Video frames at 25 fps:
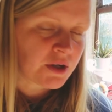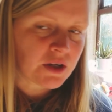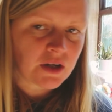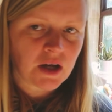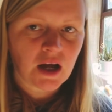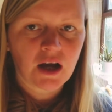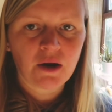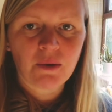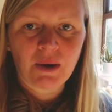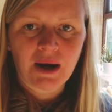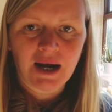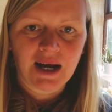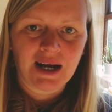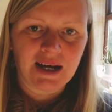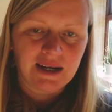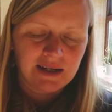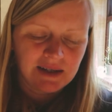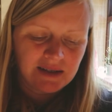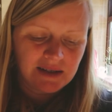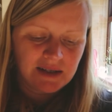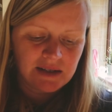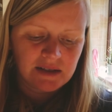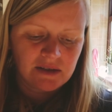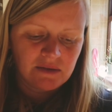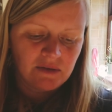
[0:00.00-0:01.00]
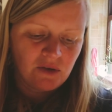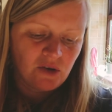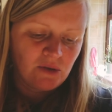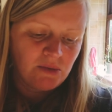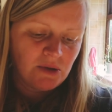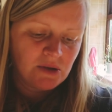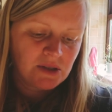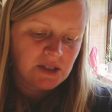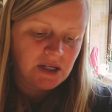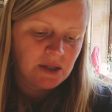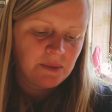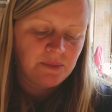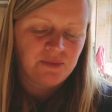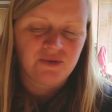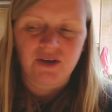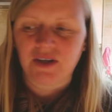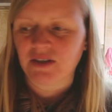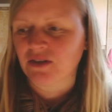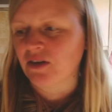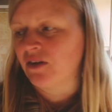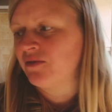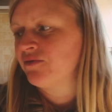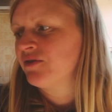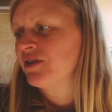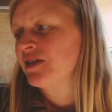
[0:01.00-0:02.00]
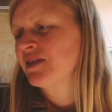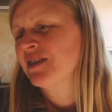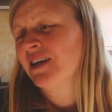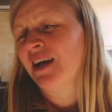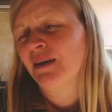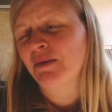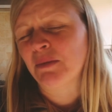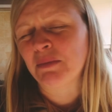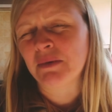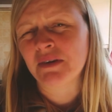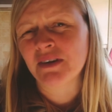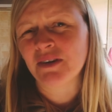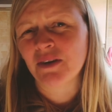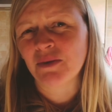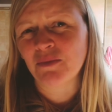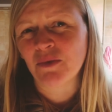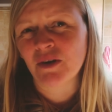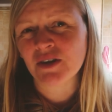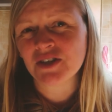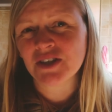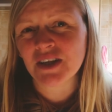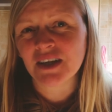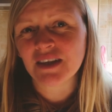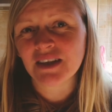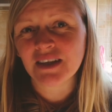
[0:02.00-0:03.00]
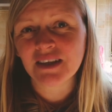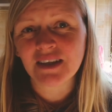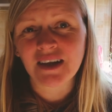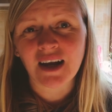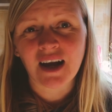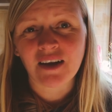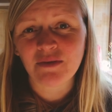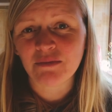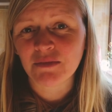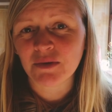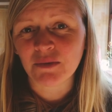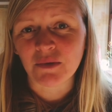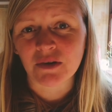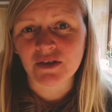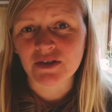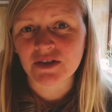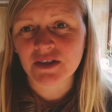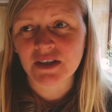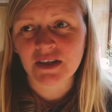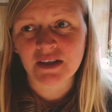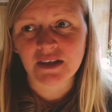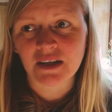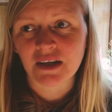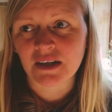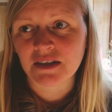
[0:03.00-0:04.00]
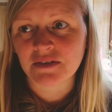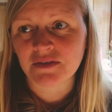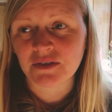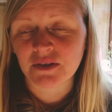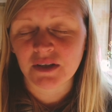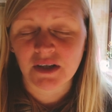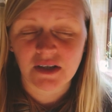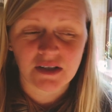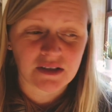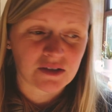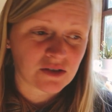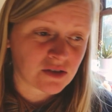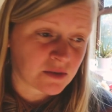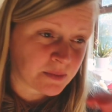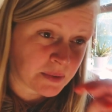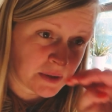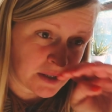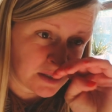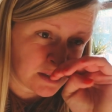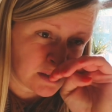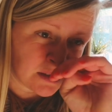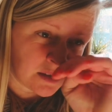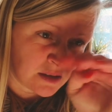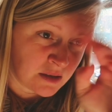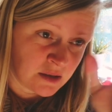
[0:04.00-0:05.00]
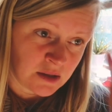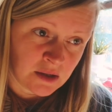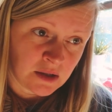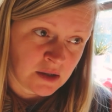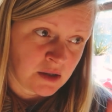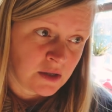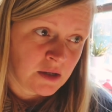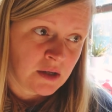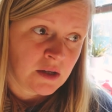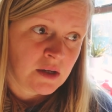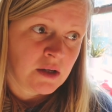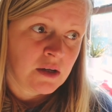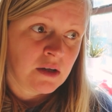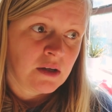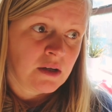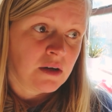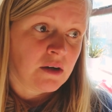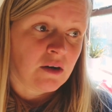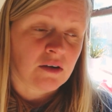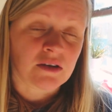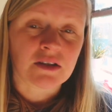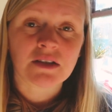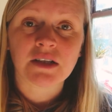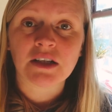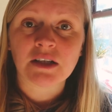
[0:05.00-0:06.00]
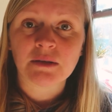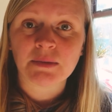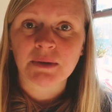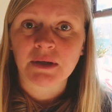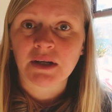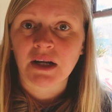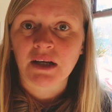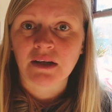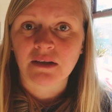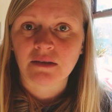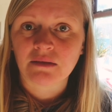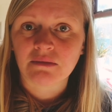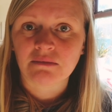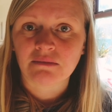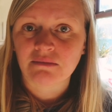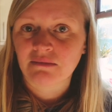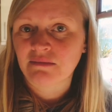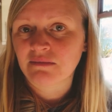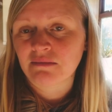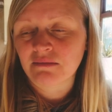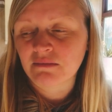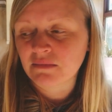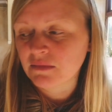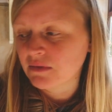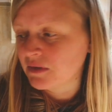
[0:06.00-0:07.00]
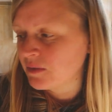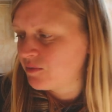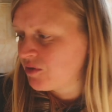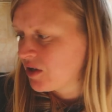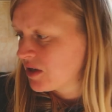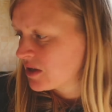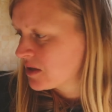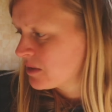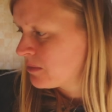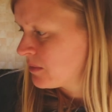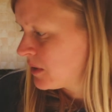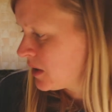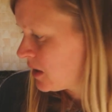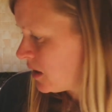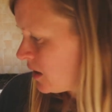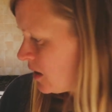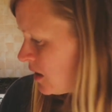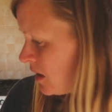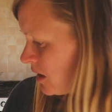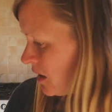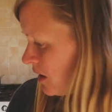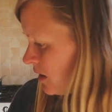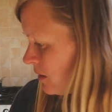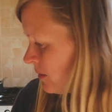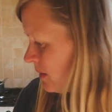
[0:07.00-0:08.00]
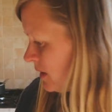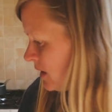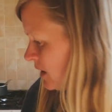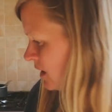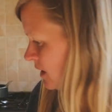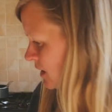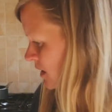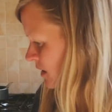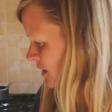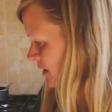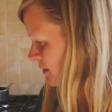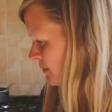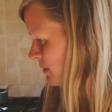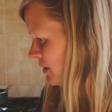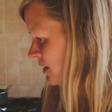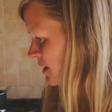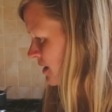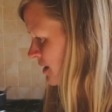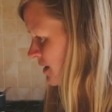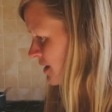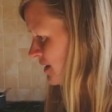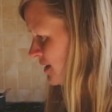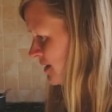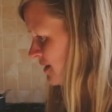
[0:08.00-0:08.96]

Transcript: gonna go and it's almost like press conference time. I'm gonna go and watch it. I think I haven't been watching it the last few days just because honestly it's been like depressing me a little bit. Um,